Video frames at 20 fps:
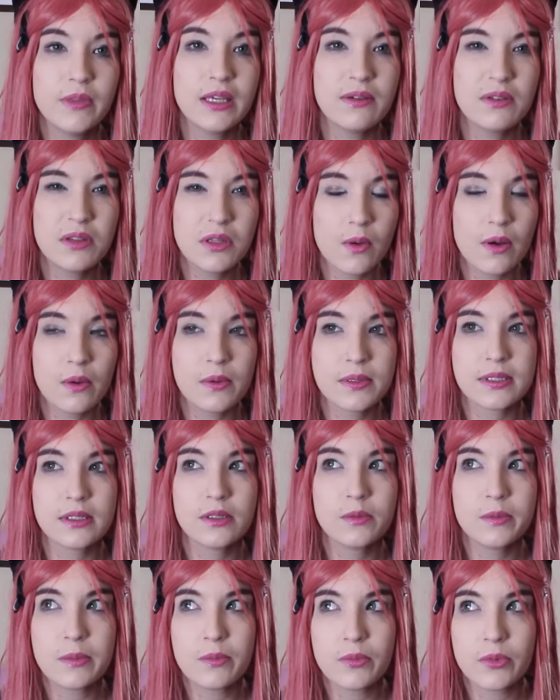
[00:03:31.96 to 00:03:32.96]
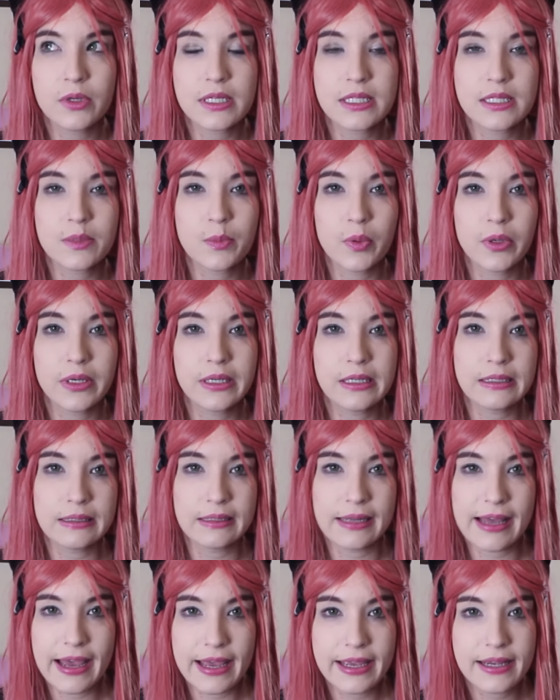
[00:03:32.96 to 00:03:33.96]
Even though I was a little bit more disappointed
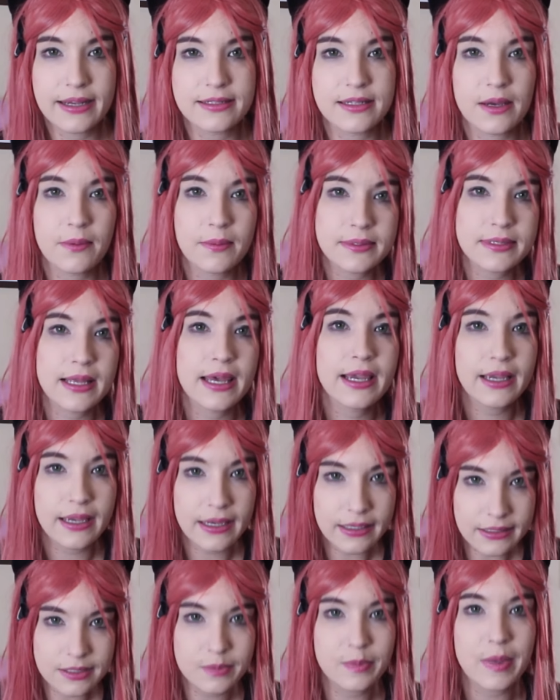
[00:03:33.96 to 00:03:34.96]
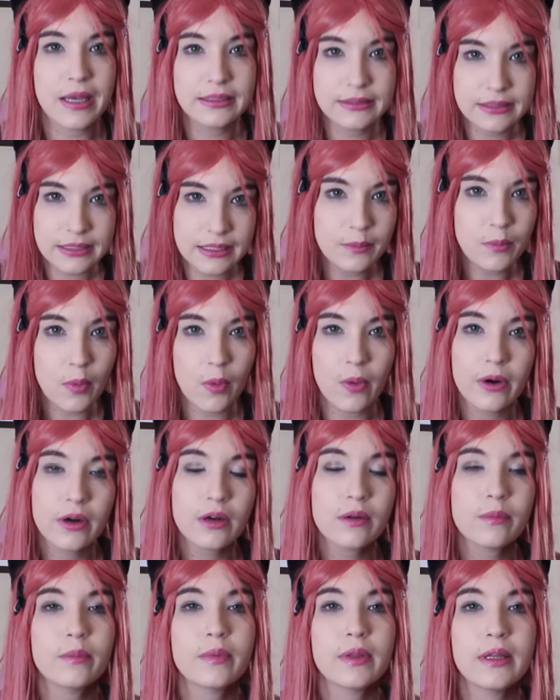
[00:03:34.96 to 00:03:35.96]
in Lie because I was like expecting
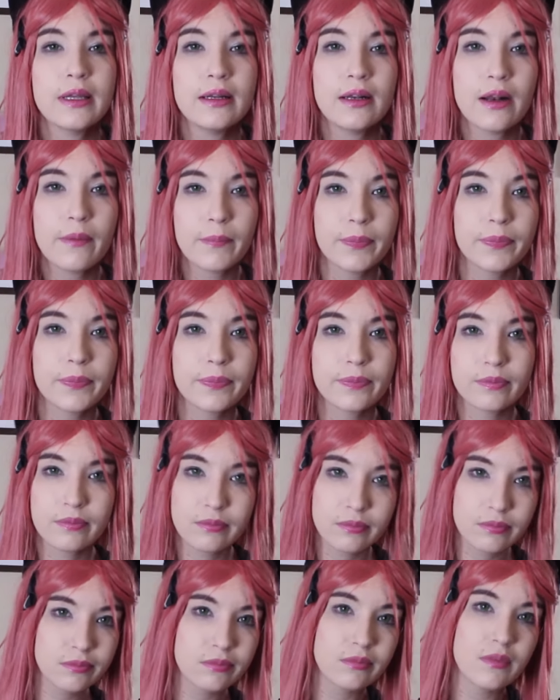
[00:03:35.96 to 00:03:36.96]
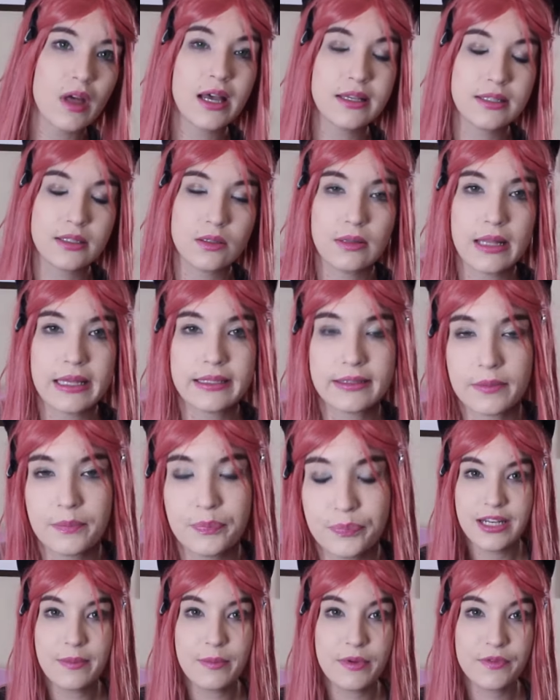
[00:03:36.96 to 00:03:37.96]
more, but I still like
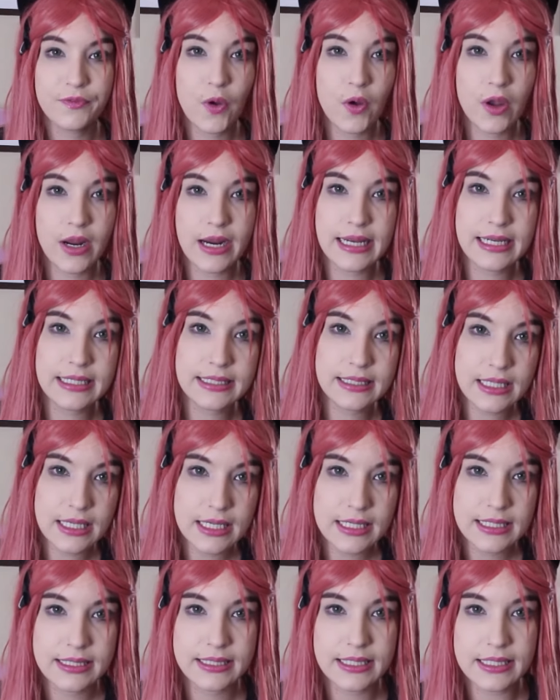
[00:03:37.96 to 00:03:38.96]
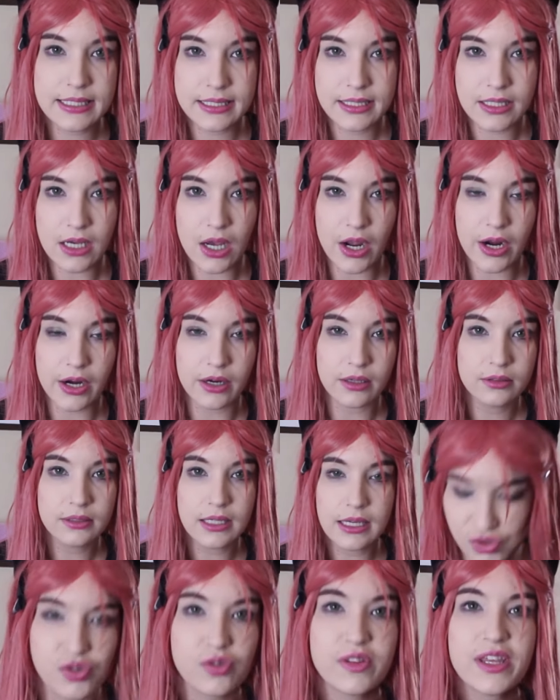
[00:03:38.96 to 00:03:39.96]
them. Number 4 is Sistar.
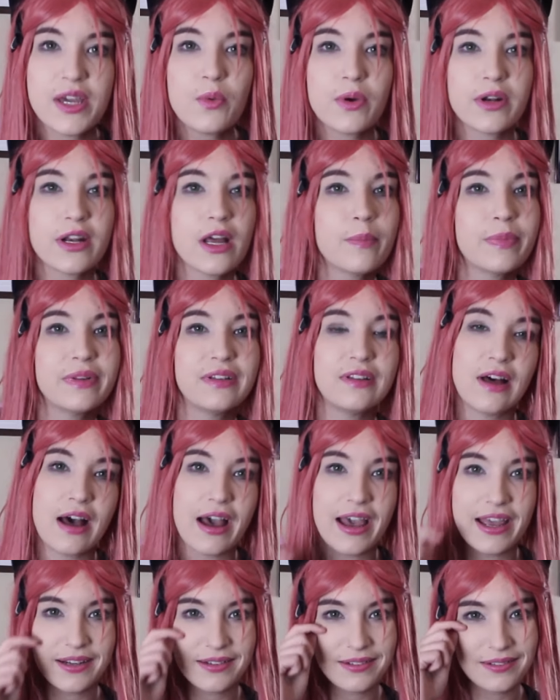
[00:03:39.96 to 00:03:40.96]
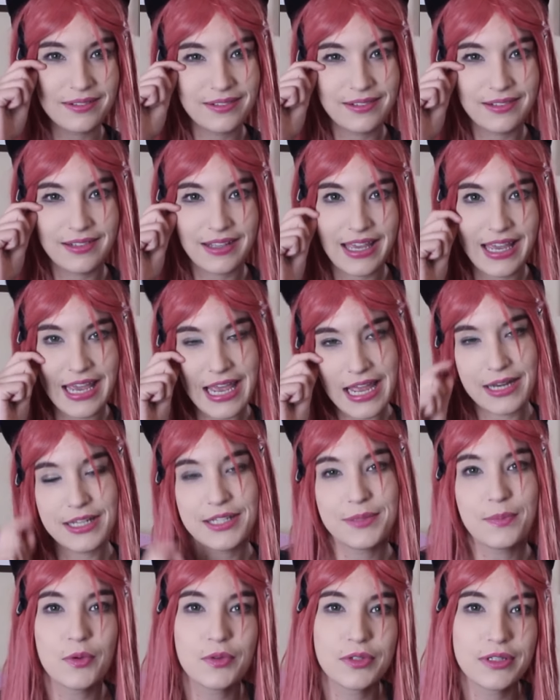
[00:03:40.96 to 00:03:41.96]
So they went up a lot. And
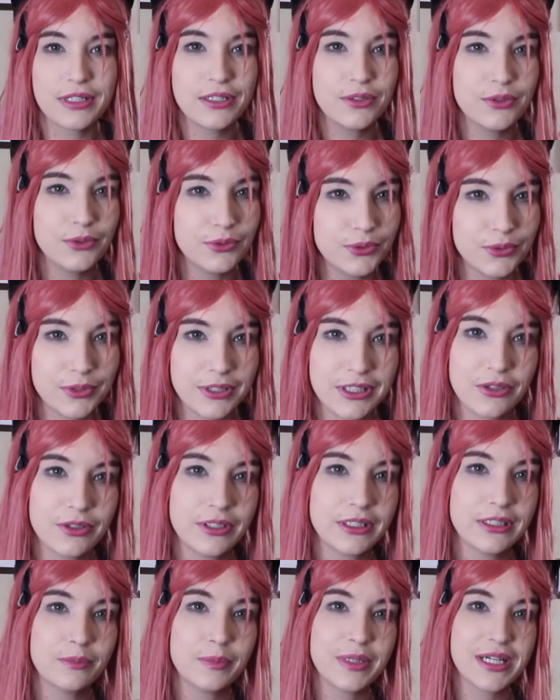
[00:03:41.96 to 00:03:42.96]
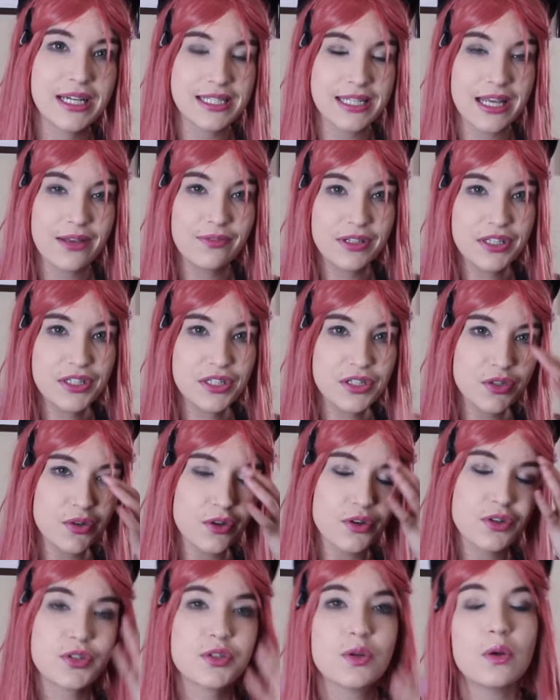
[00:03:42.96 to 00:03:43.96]
it's mostly due to Hyorin because I've listened
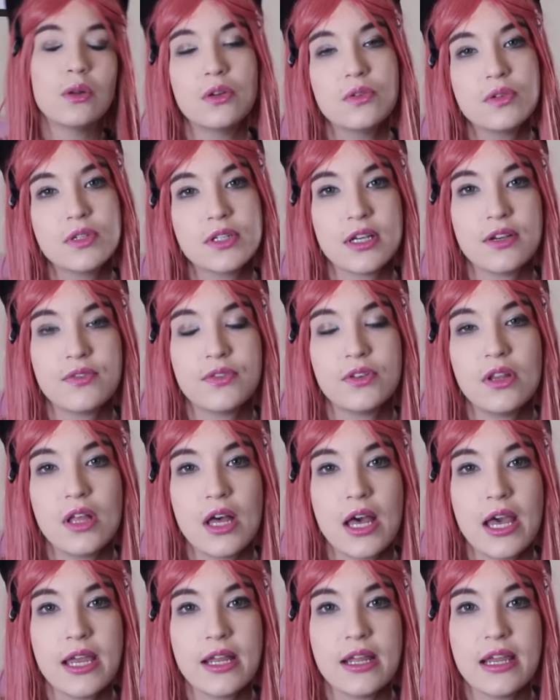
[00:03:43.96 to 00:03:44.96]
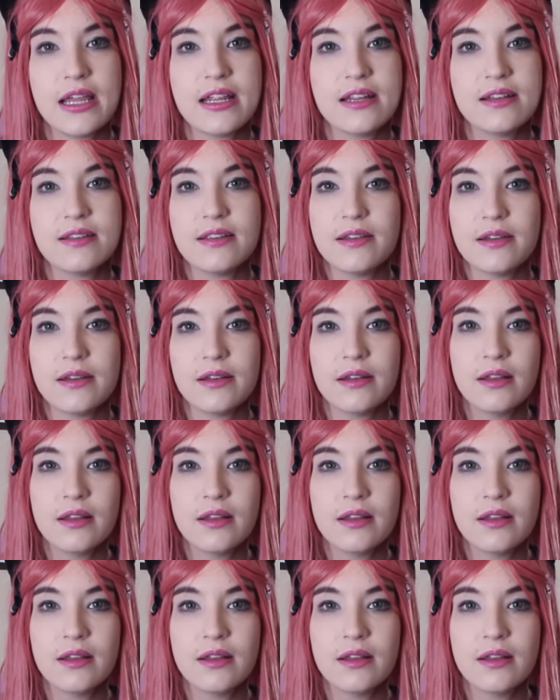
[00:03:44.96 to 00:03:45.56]
to her solo stuff a lot. And